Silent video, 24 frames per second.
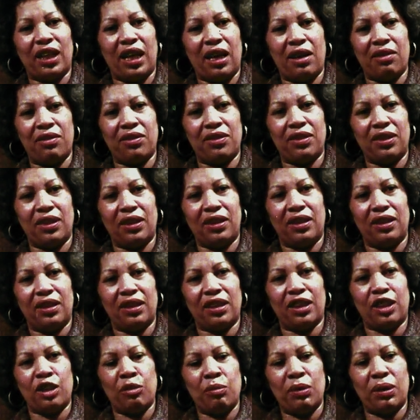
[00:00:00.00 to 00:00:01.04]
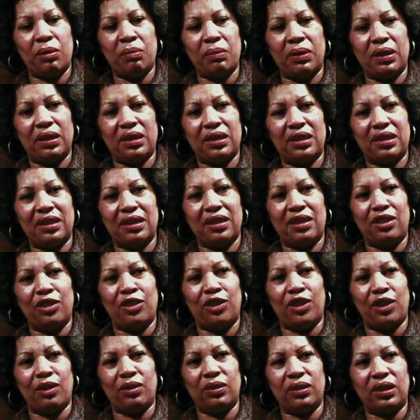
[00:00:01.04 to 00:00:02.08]
have commitments and you
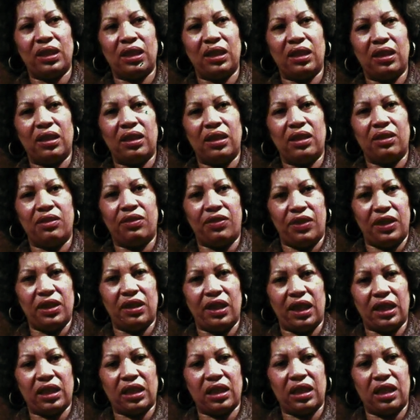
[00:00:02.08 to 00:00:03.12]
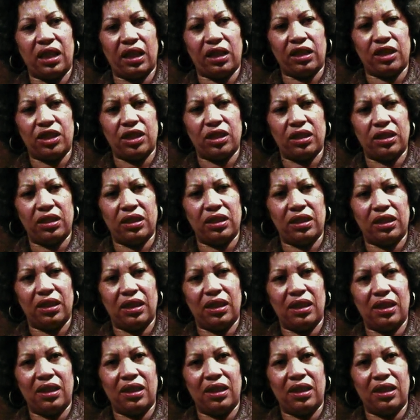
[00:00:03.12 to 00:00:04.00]
don't feel that connection.